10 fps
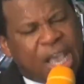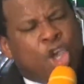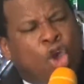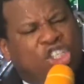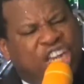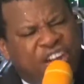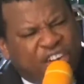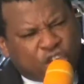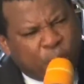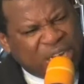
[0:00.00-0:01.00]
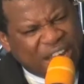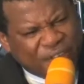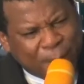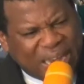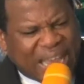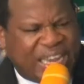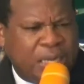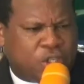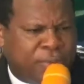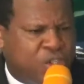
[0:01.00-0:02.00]
your generation will never be lacking
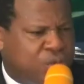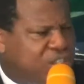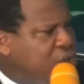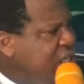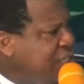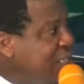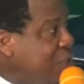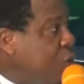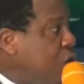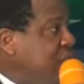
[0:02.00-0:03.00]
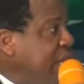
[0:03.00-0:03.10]
somebody to sit on it. That's what God said.